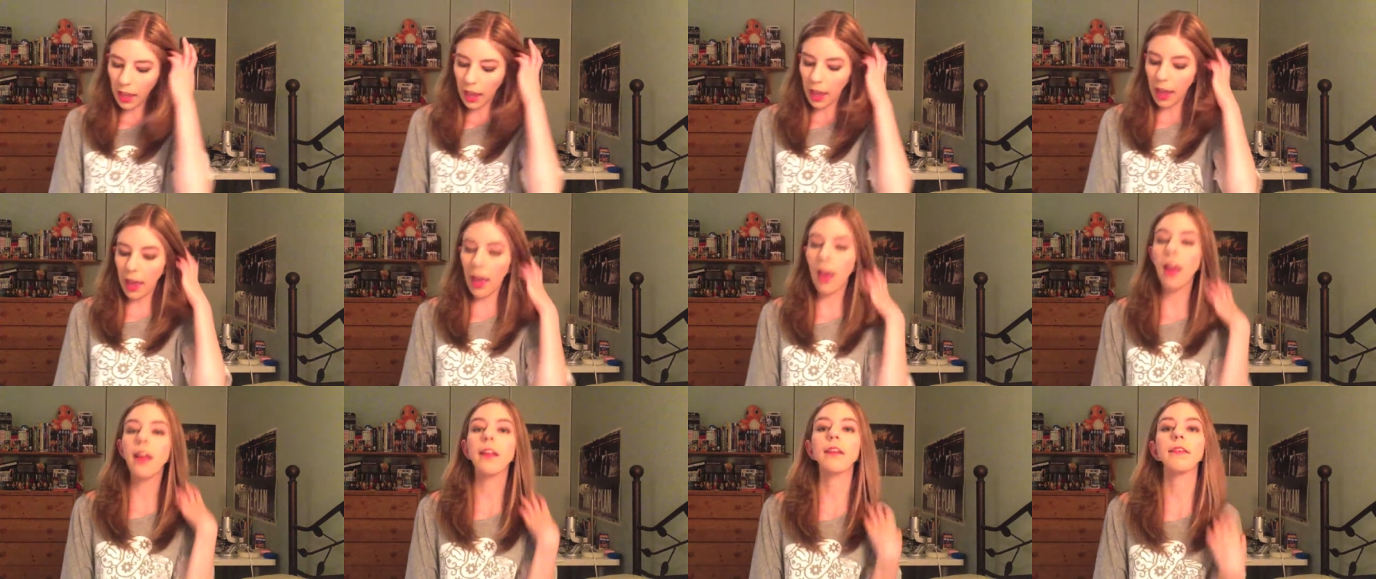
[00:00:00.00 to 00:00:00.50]

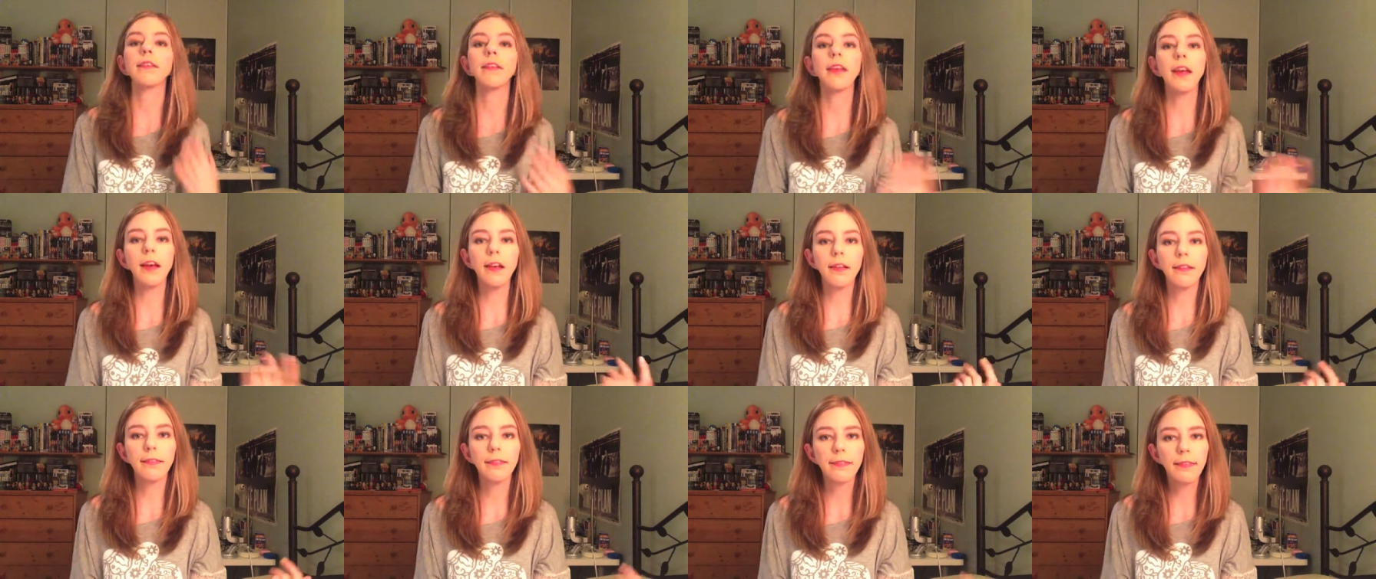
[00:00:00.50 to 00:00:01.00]
And
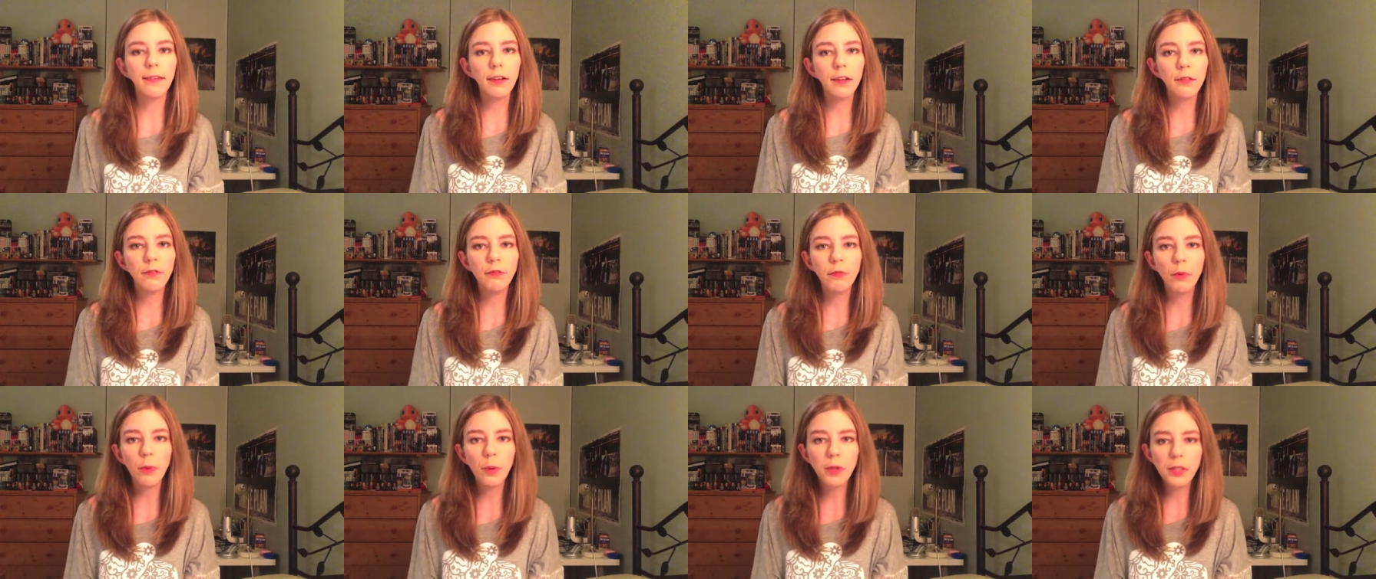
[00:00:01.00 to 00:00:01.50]
yeah, looking
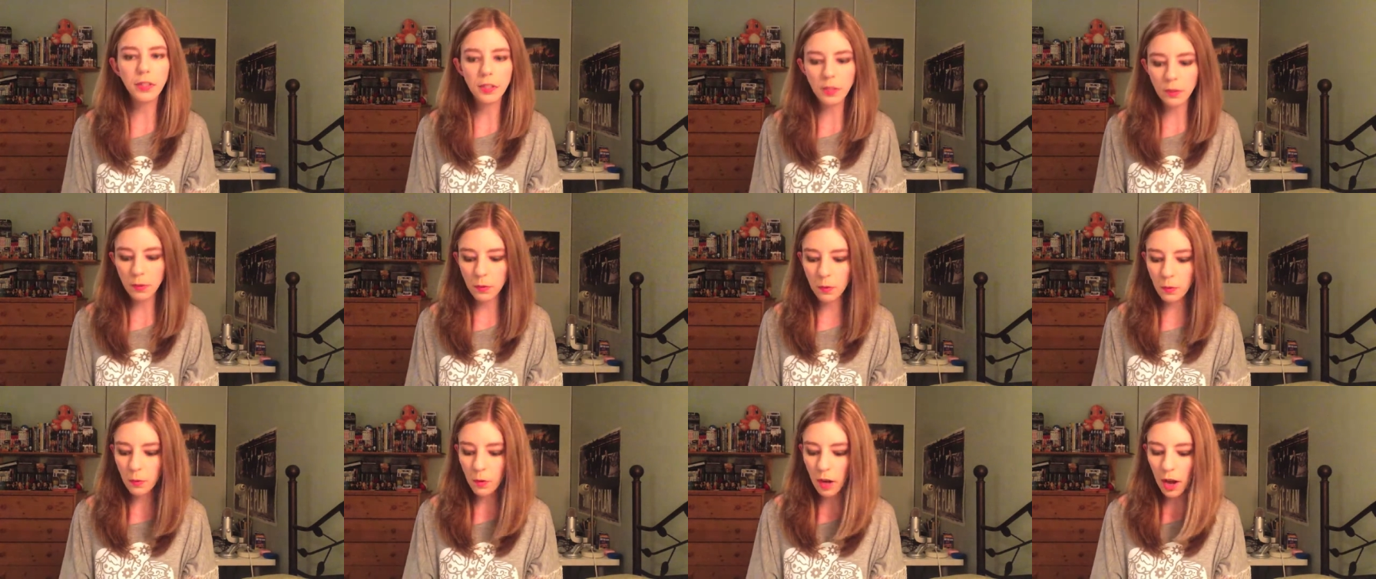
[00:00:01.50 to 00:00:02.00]
forward
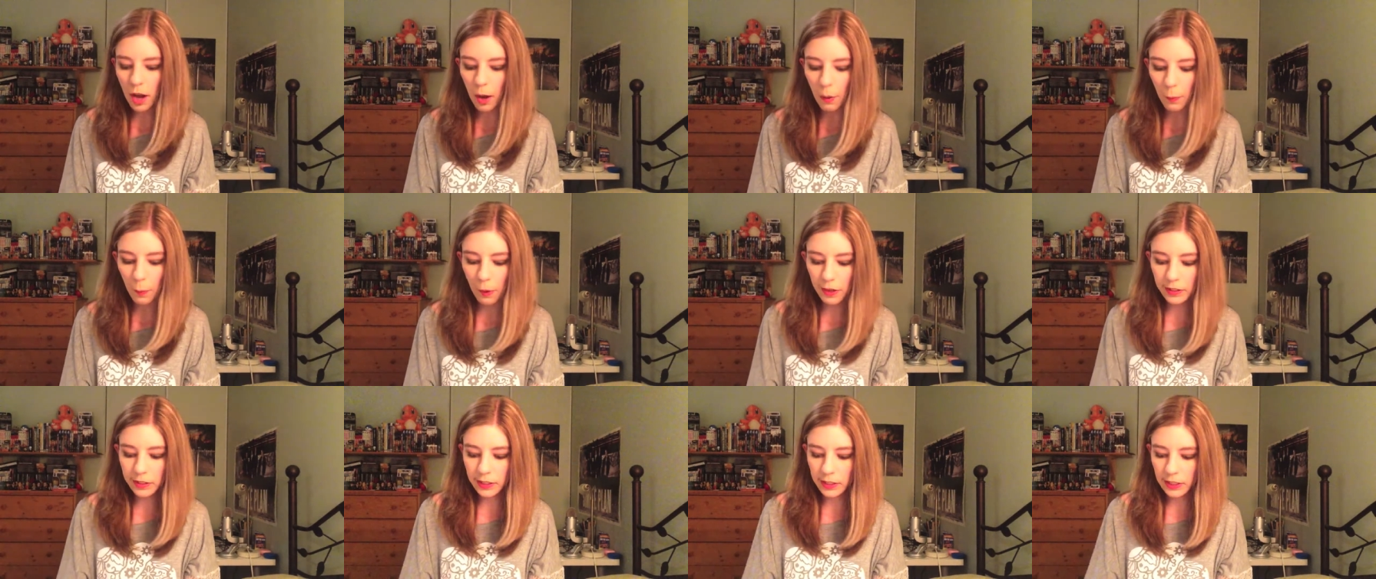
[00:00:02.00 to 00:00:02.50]
to uh,
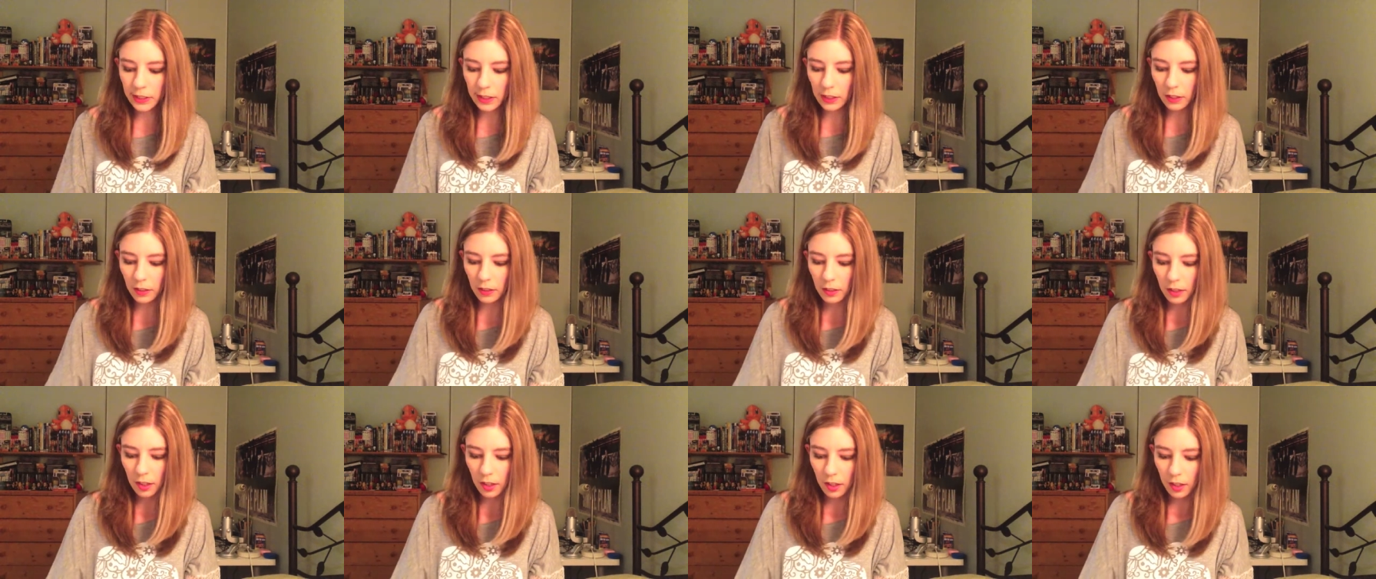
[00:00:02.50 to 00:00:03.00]
watching it
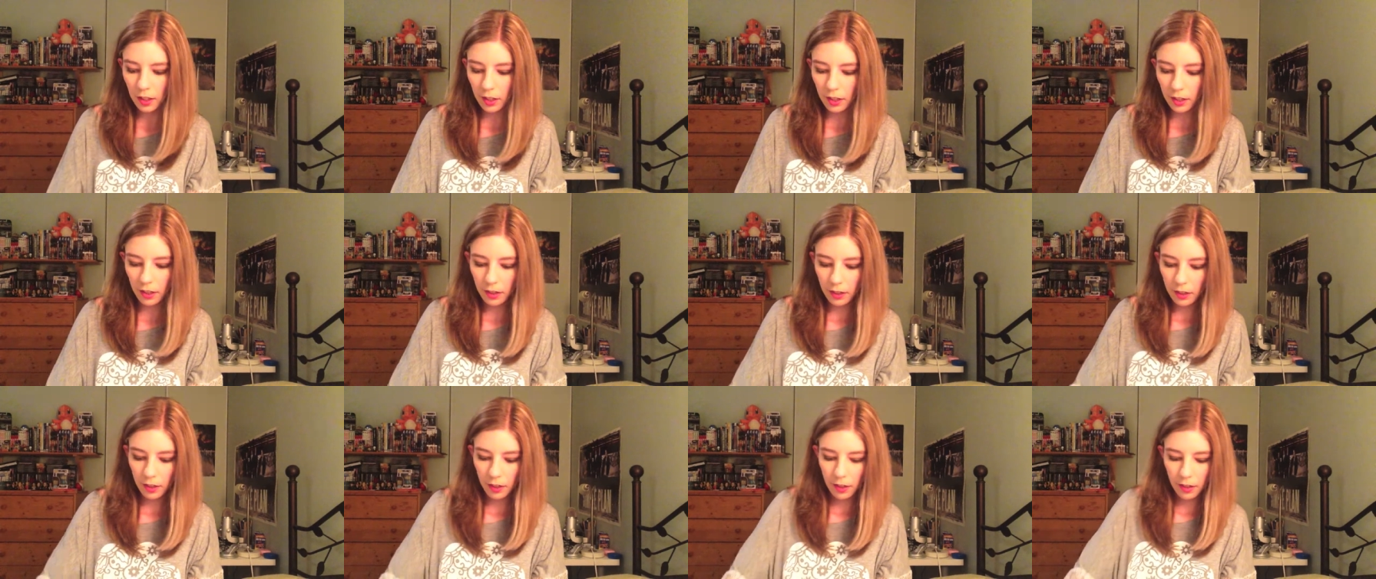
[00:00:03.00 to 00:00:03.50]

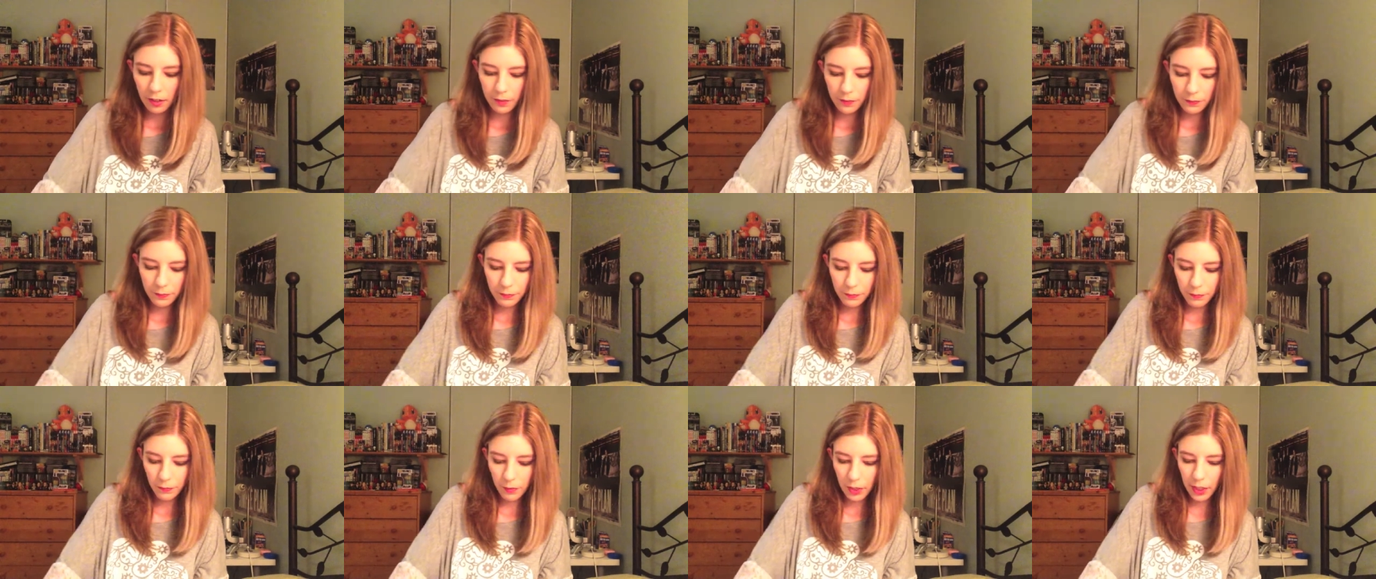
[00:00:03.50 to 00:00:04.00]

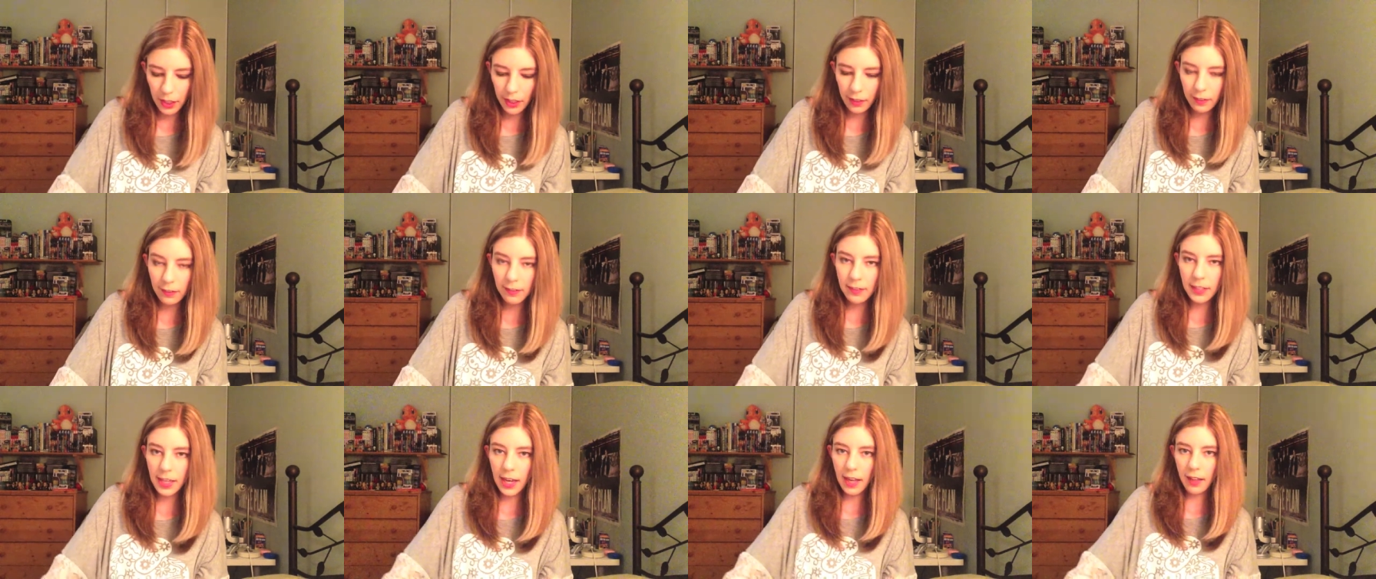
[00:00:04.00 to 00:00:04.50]
when I get the
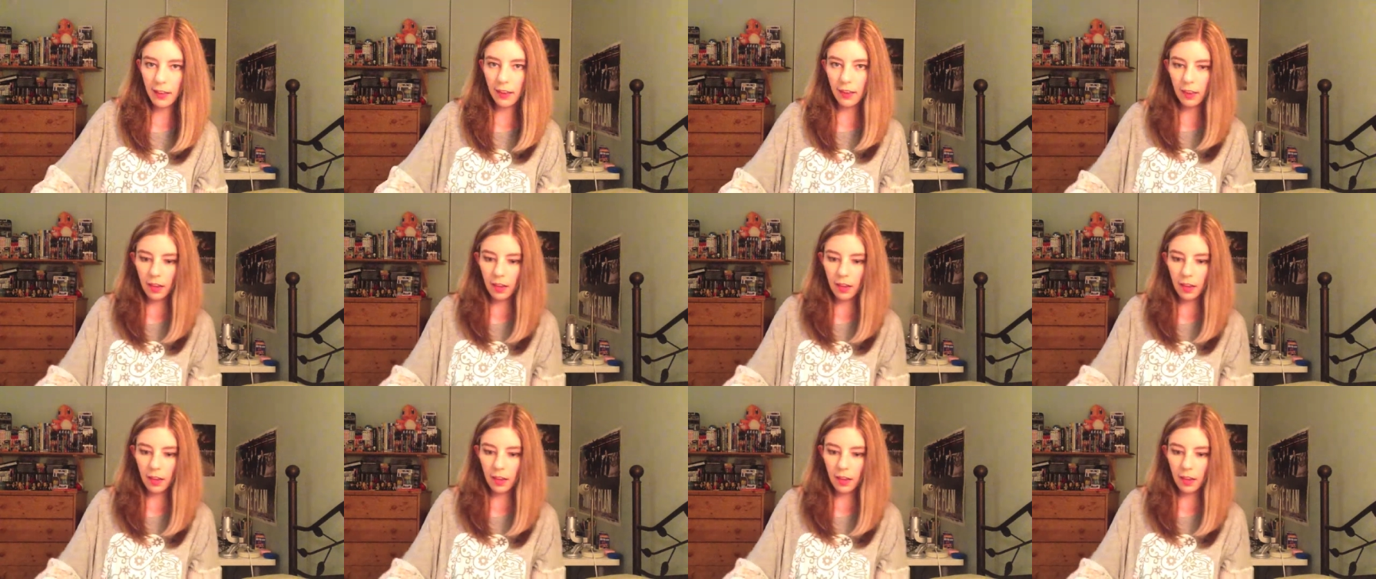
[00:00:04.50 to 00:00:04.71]
chance.